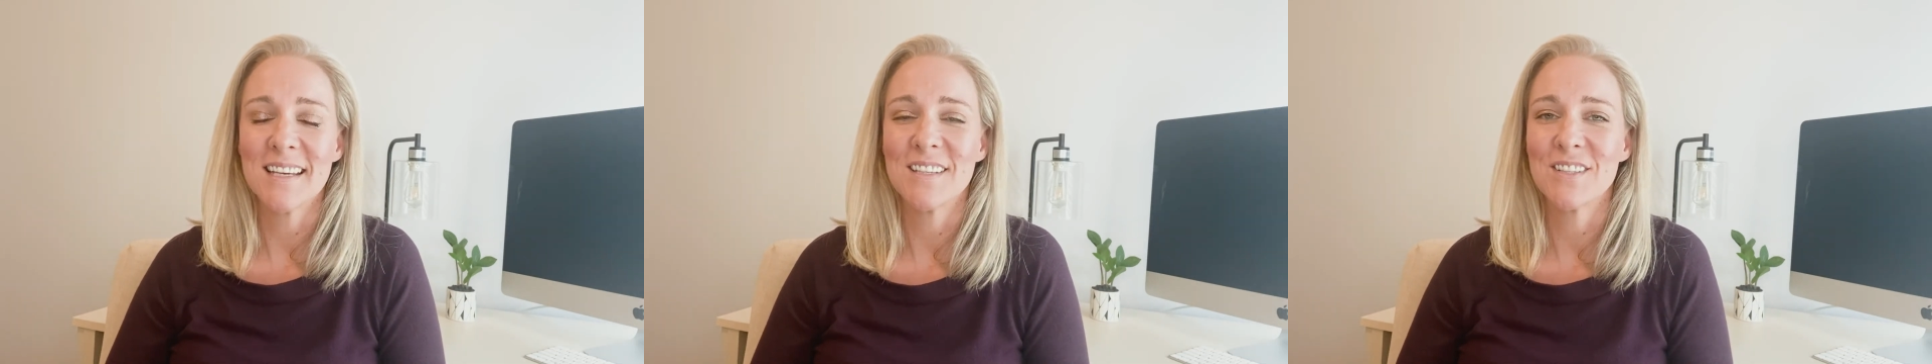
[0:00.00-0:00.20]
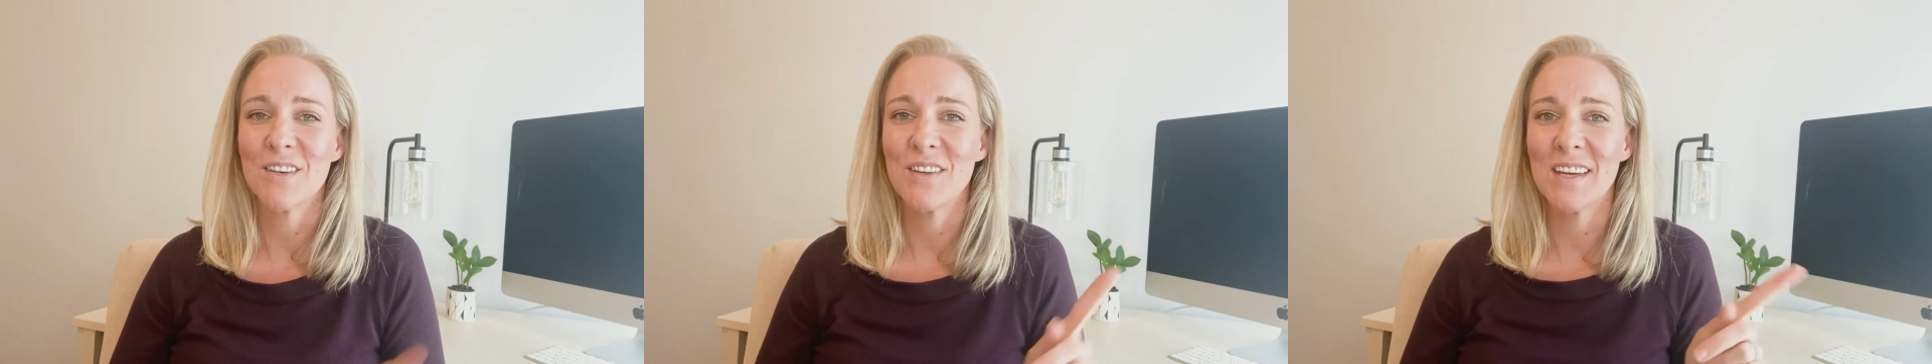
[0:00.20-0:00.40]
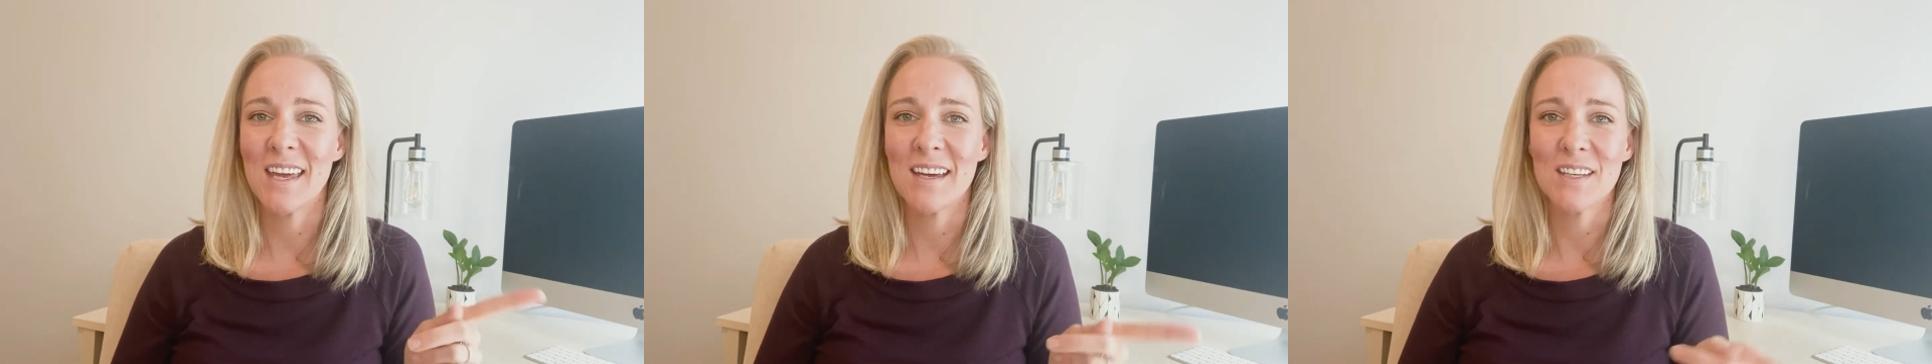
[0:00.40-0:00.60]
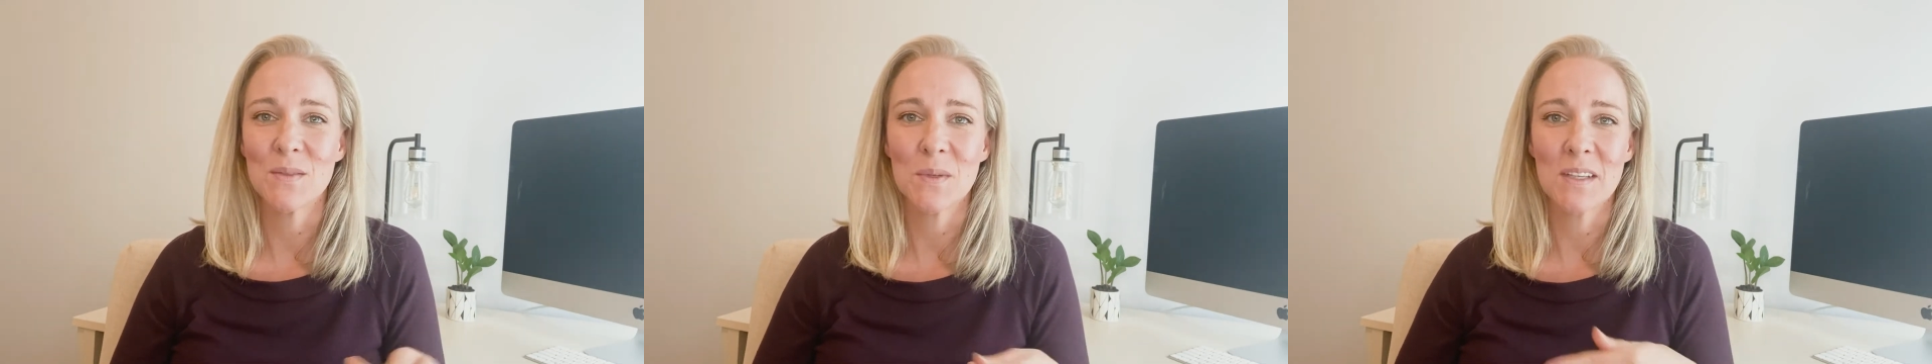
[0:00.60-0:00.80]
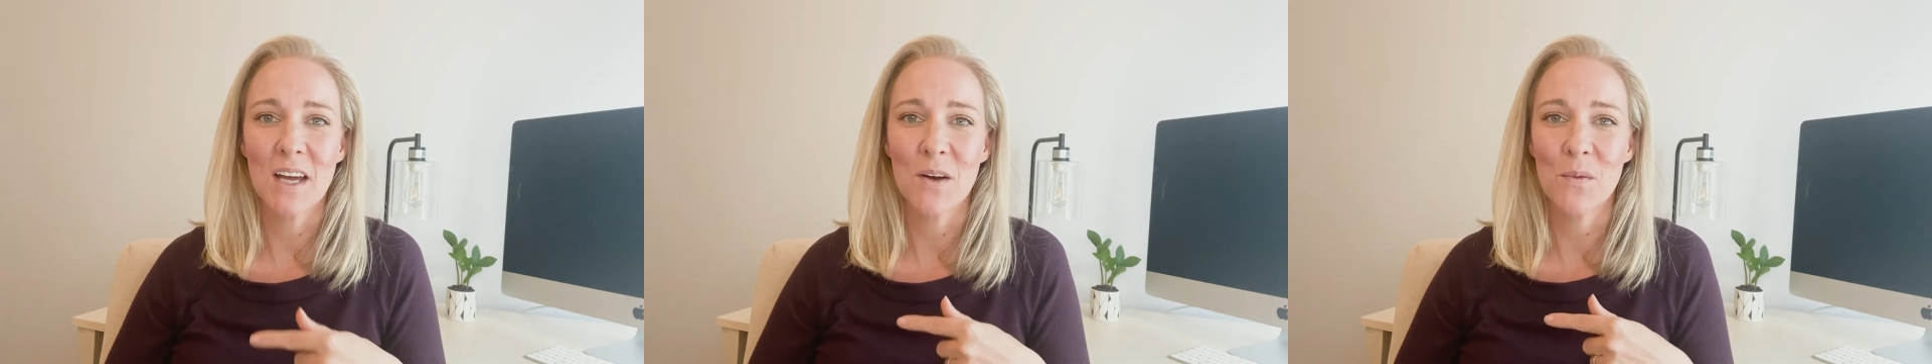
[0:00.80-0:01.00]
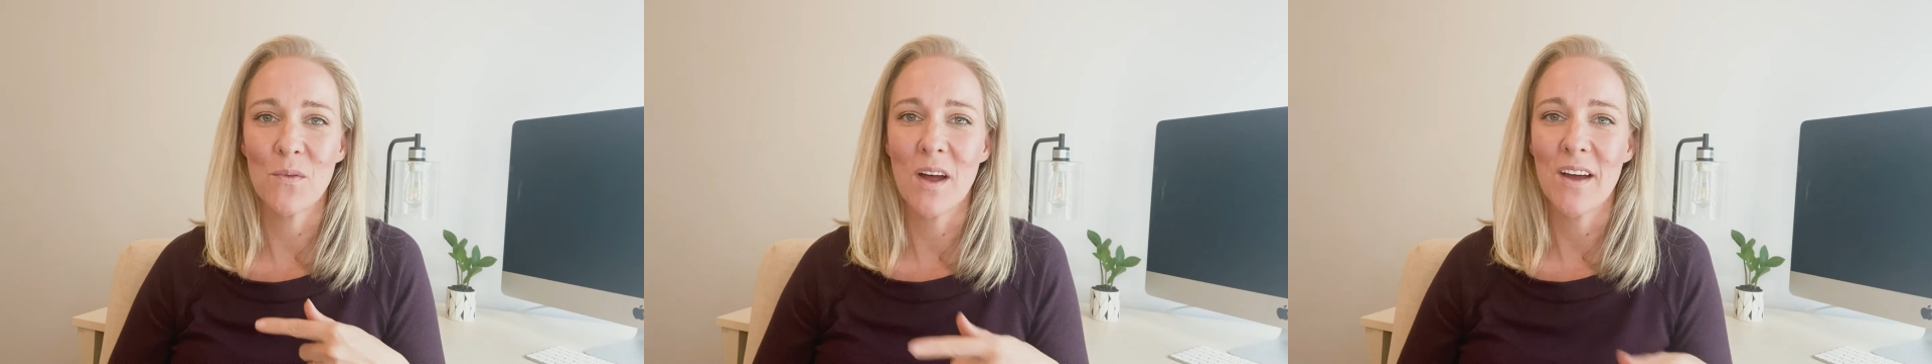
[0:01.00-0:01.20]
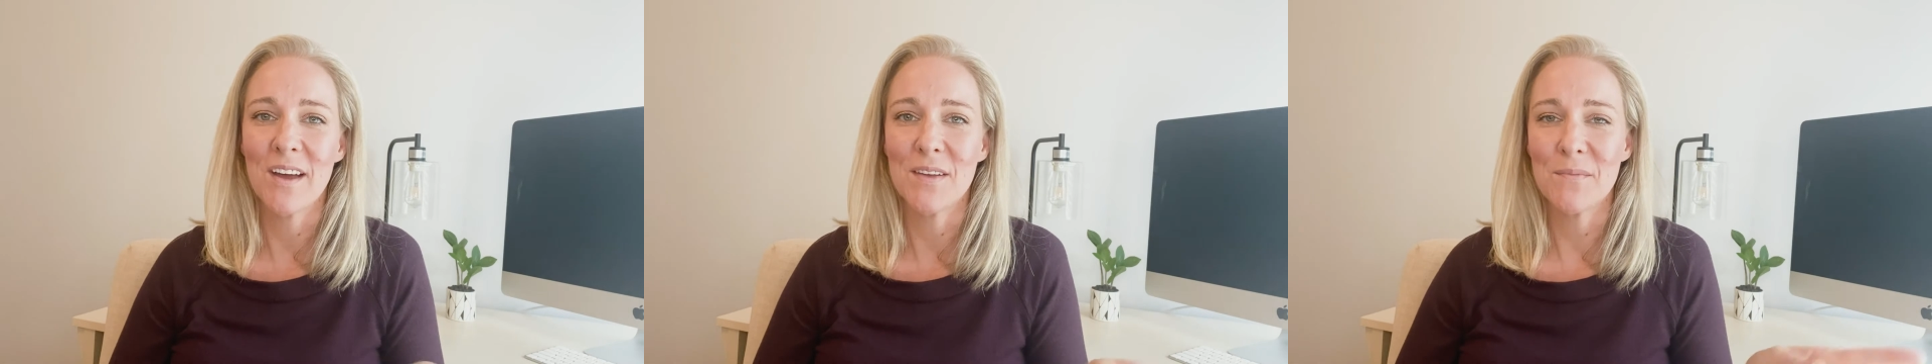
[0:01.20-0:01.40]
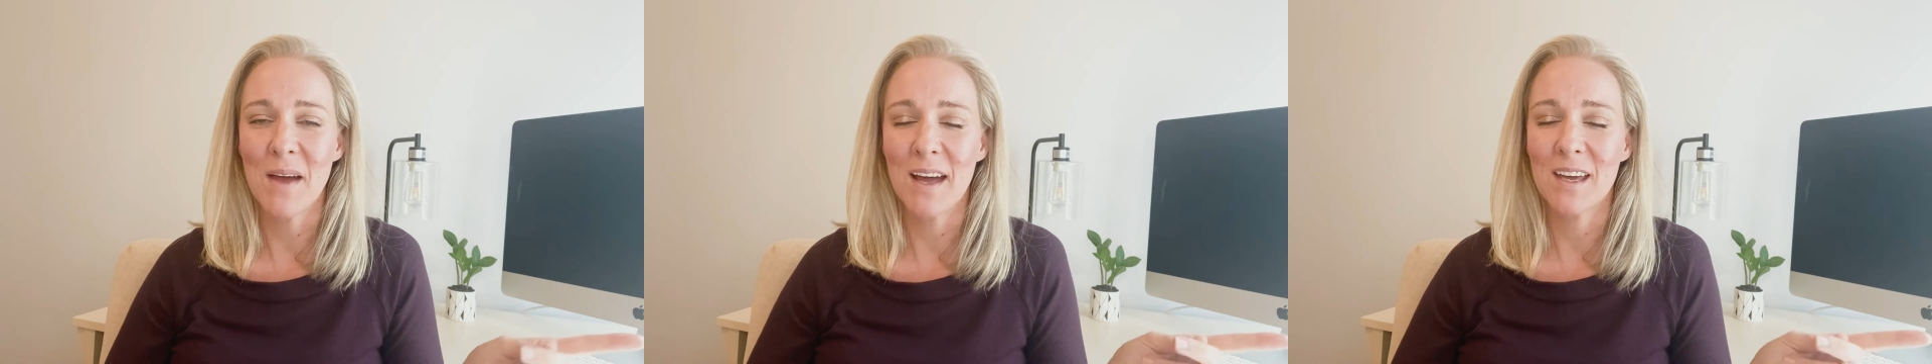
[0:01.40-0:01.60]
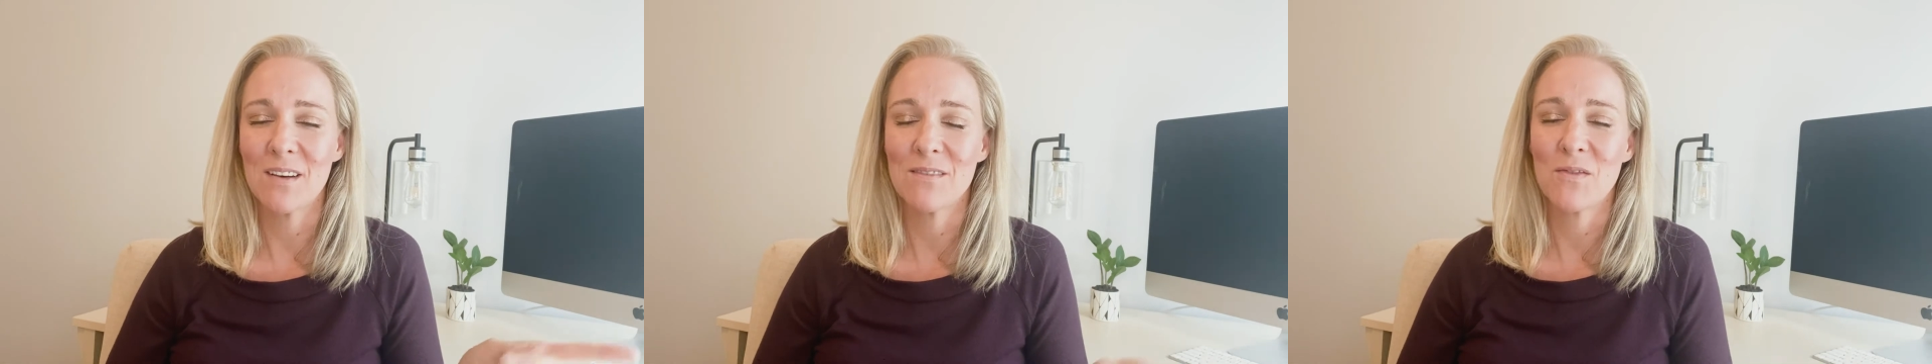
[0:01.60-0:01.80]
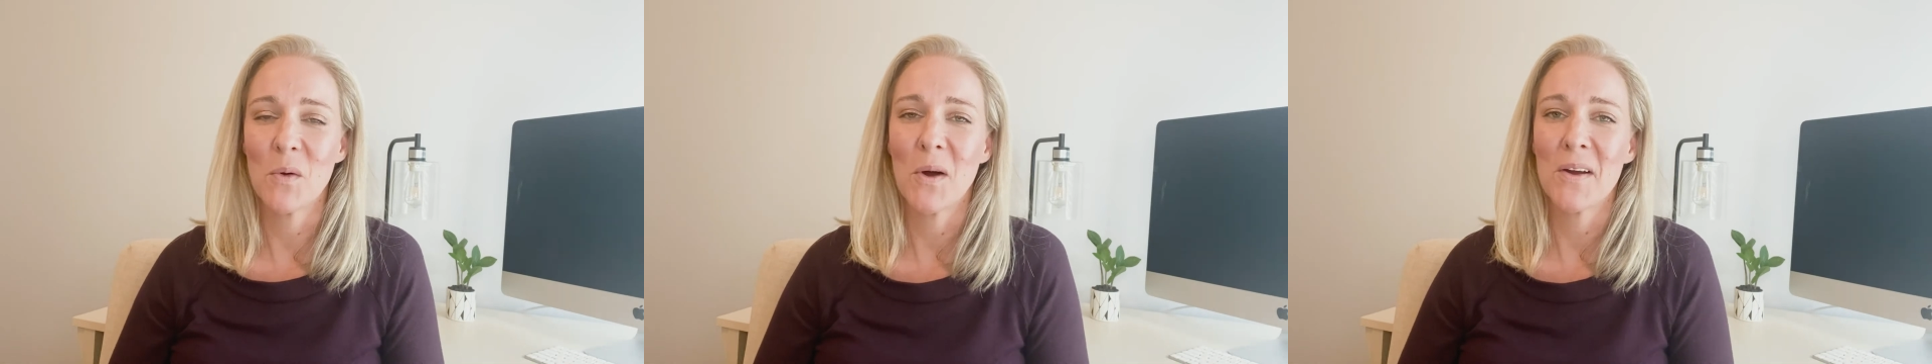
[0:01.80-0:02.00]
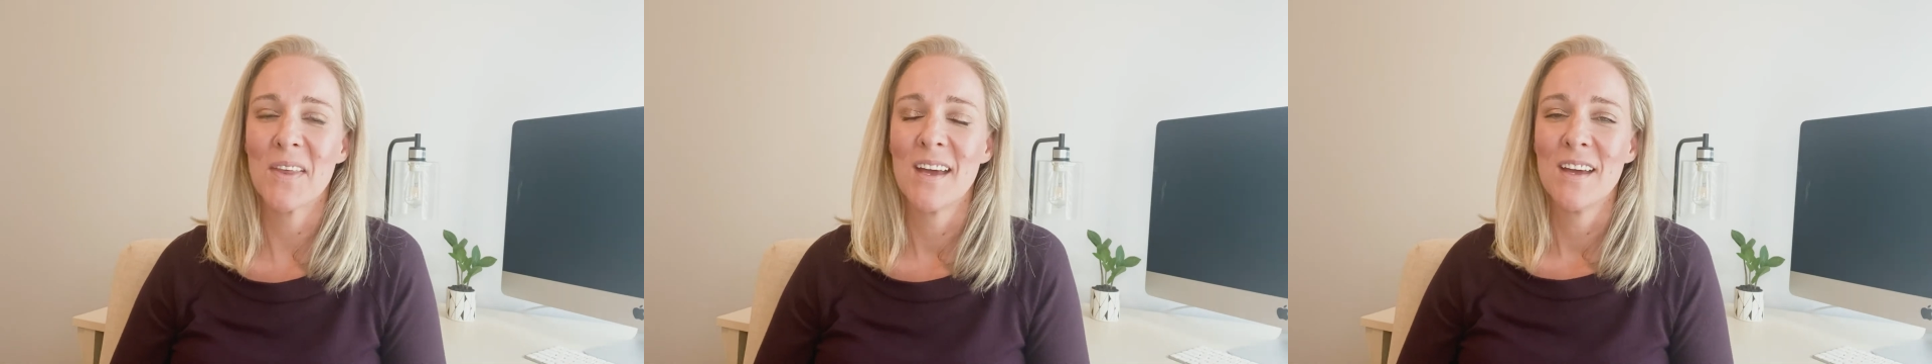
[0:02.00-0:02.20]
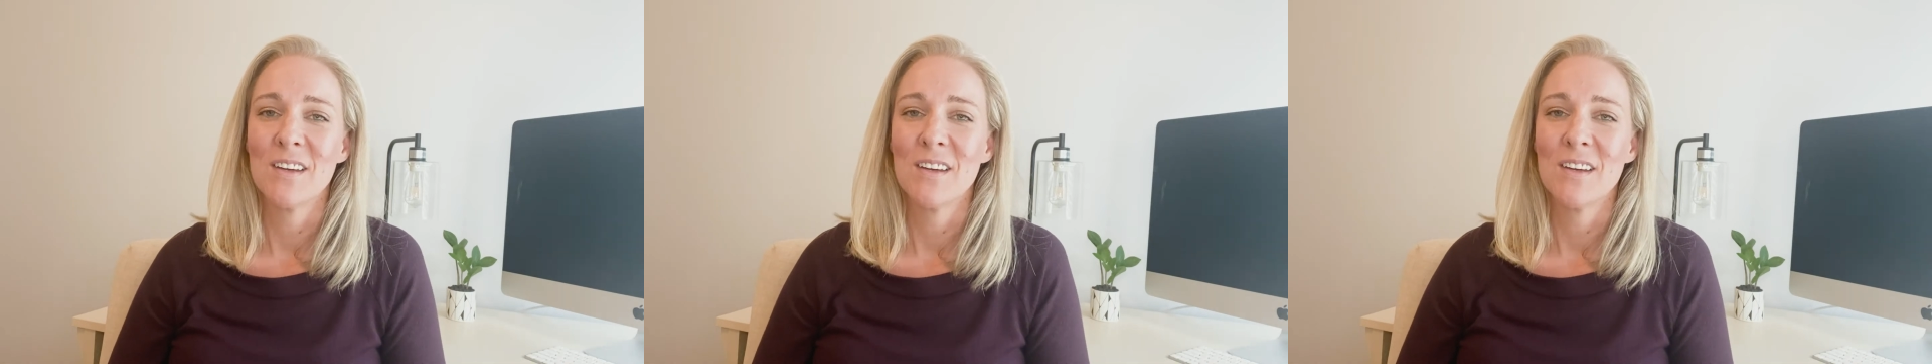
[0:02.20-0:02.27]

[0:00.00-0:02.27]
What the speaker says: and so the kids will like run back and forth.